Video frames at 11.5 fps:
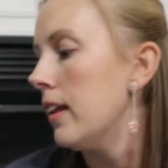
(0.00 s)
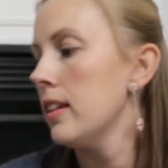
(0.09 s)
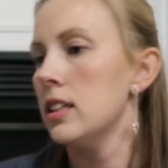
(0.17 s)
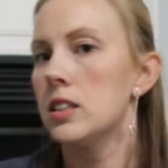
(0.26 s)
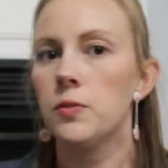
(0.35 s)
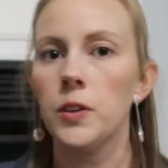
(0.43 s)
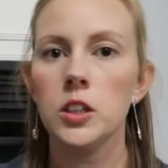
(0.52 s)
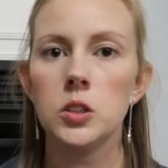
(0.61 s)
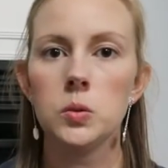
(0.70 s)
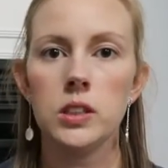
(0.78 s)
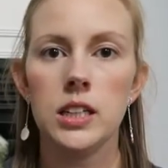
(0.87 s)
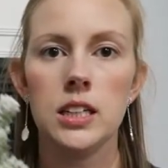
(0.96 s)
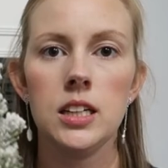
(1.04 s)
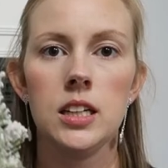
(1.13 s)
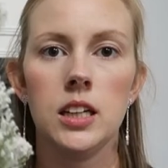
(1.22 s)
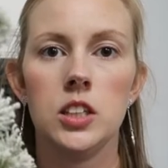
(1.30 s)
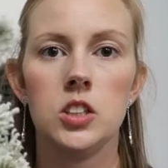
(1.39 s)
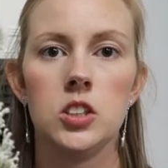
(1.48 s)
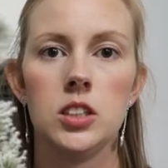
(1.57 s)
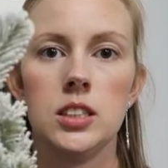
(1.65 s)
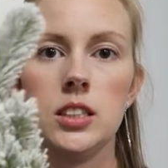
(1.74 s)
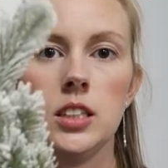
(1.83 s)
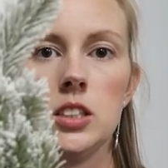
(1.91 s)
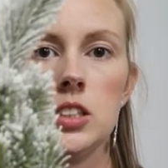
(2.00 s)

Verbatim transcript: This first one is just a